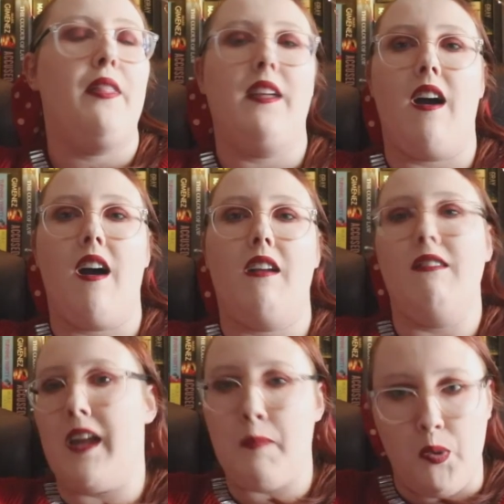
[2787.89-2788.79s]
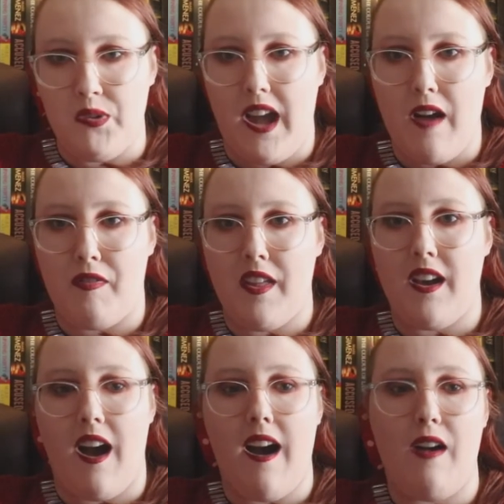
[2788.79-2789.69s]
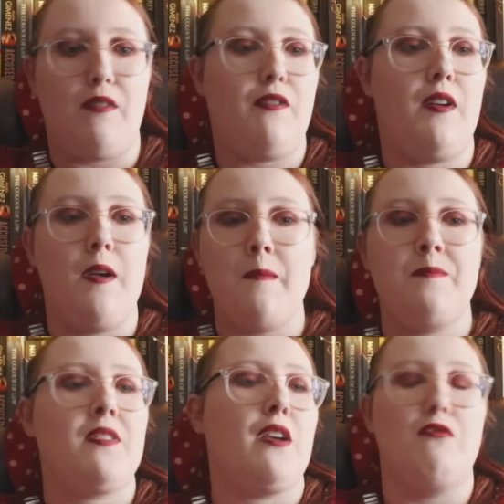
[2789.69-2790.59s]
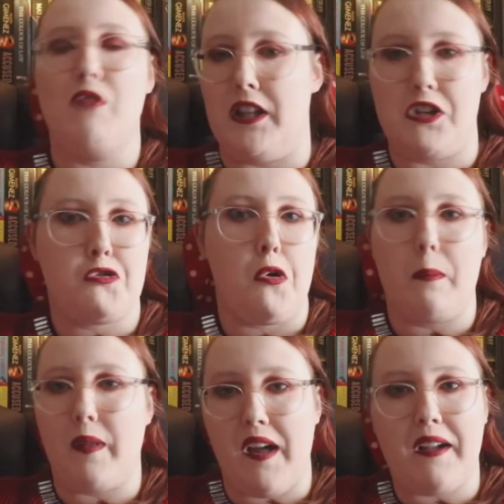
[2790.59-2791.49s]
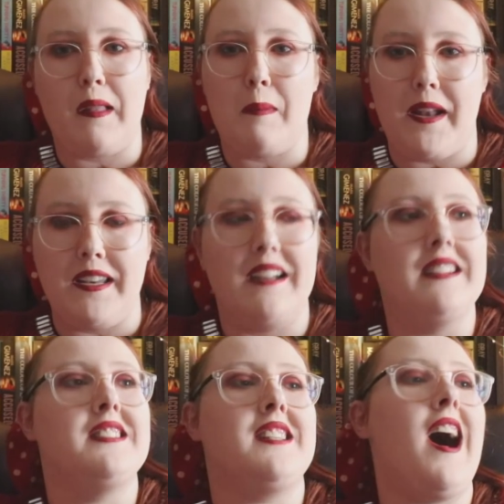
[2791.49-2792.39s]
they are labelled if they have really strong political opinions,